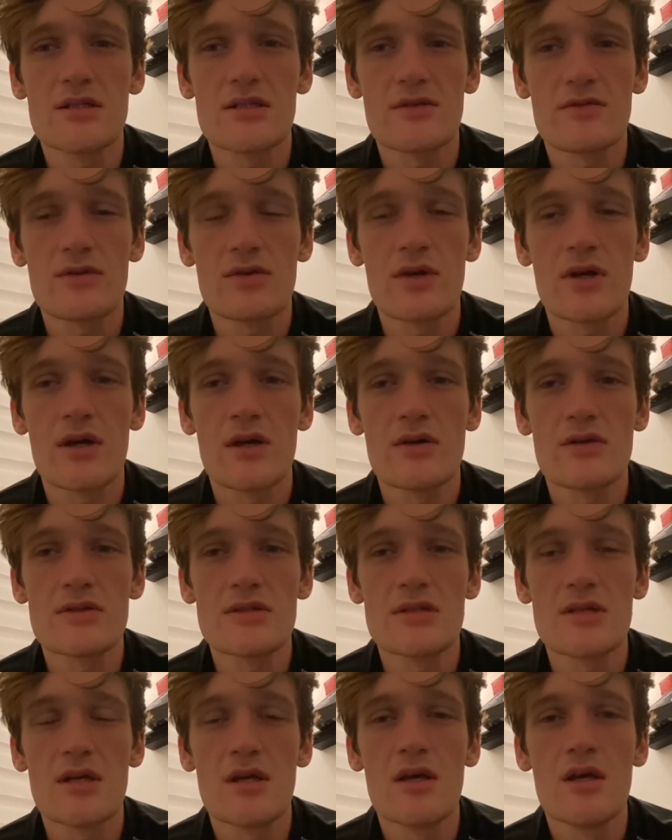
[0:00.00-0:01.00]
of
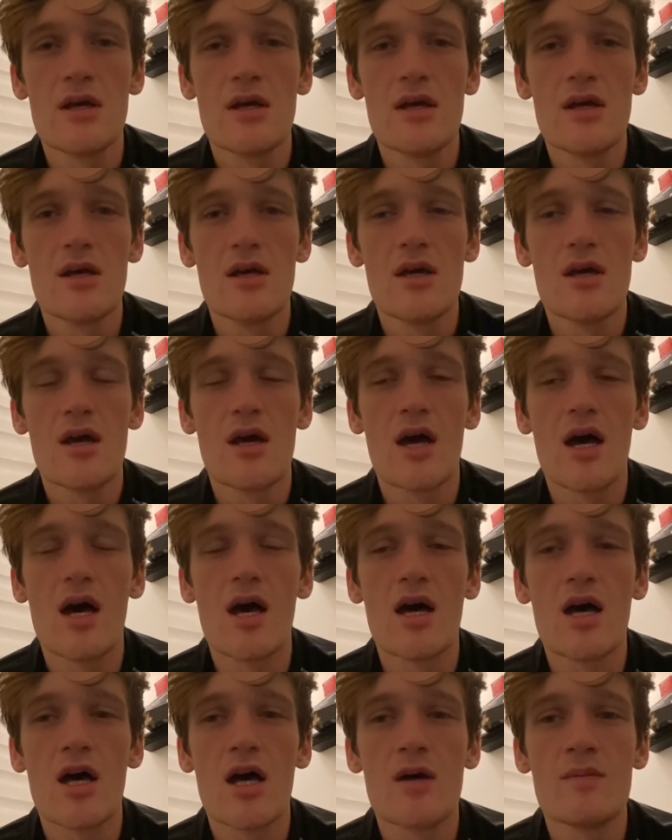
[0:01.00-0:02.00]
Crows,
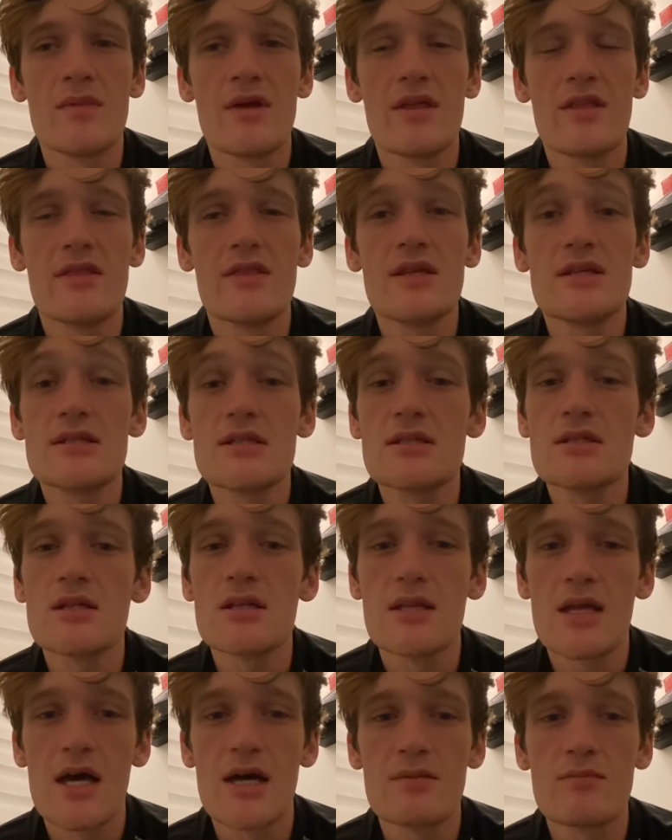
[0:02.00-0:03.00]
um, this is a
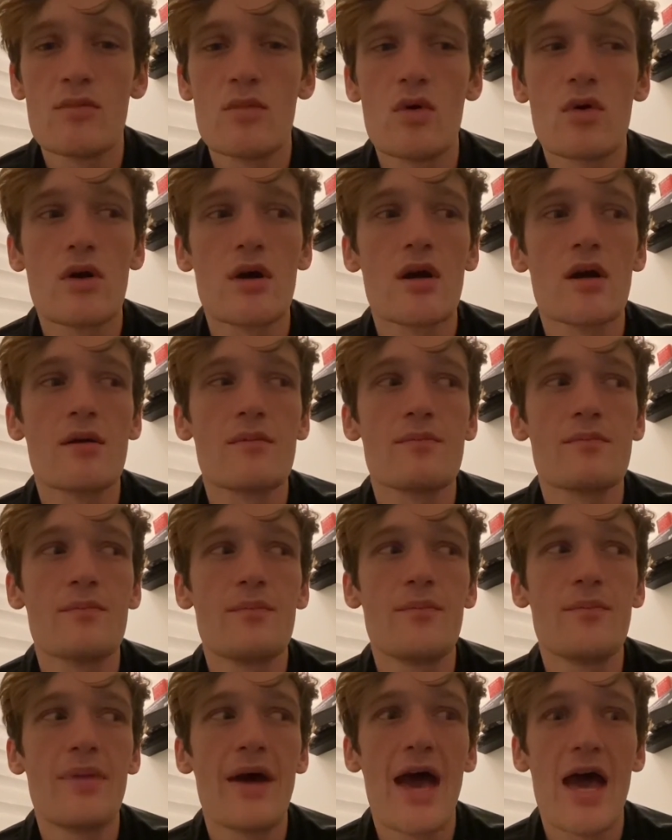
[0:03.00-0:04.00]
lot more
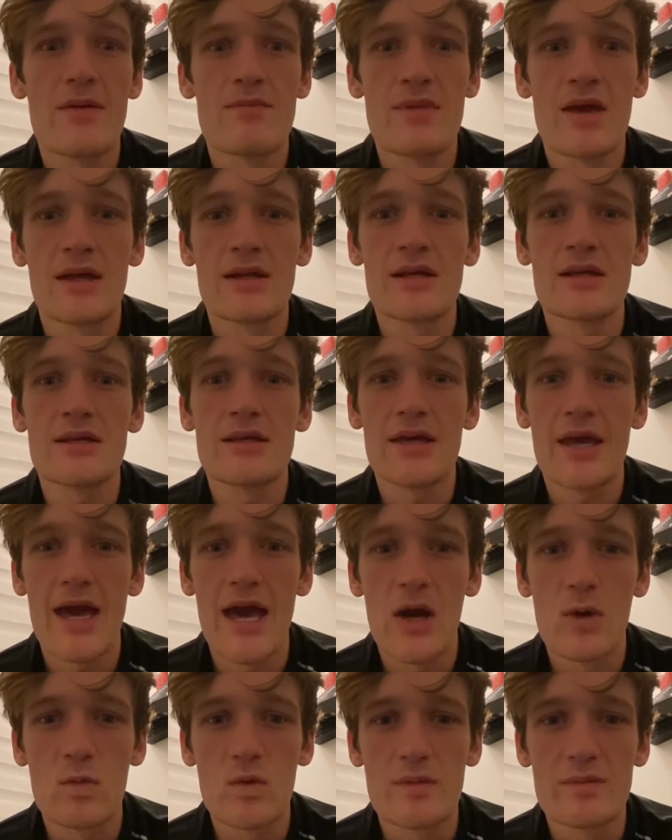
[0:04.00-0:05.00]
Batman and
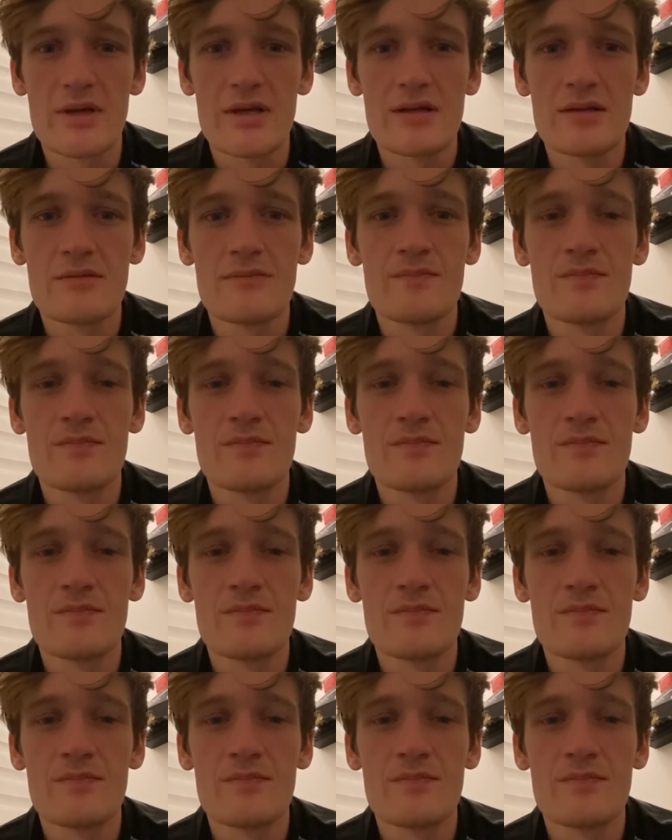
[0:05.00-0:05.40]
Catwoman.